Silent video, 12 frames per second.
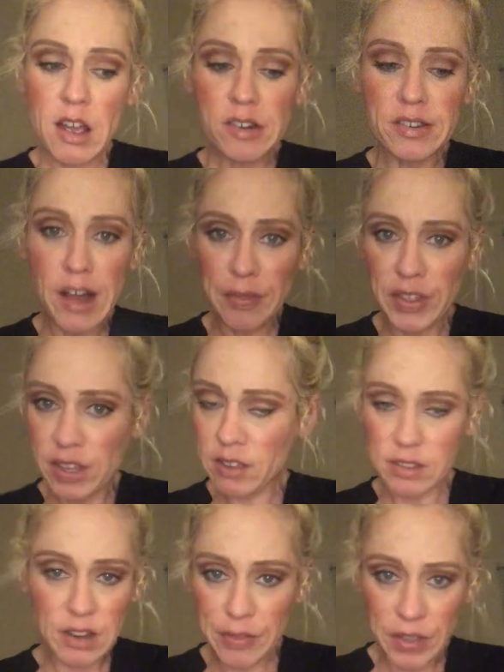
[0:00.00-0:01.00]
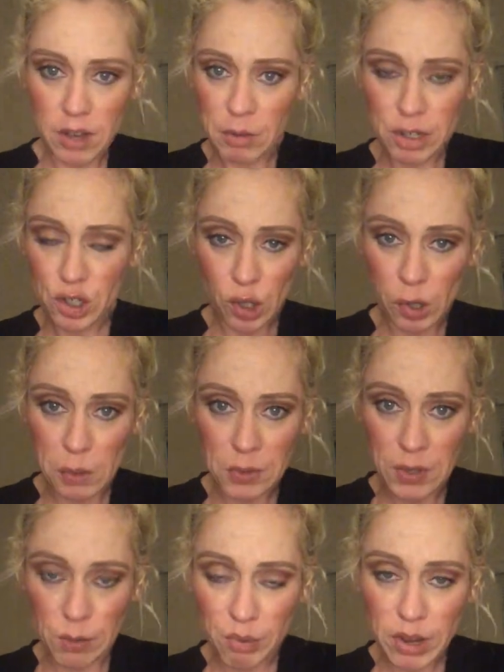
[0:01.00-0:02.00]
nothing I'm going to show you is
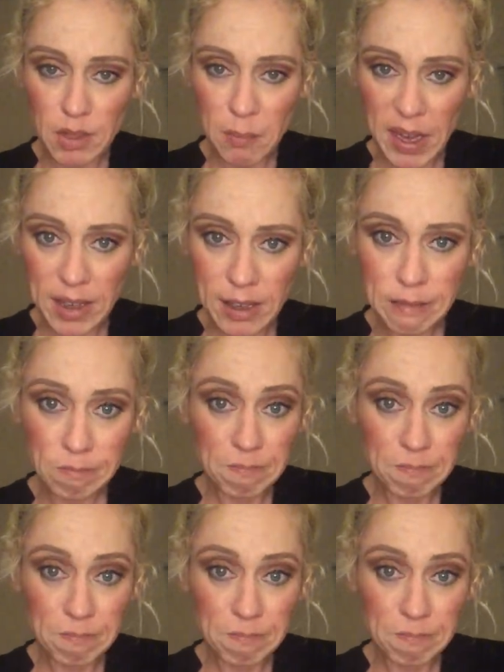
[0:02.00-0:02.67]
going to break the bank.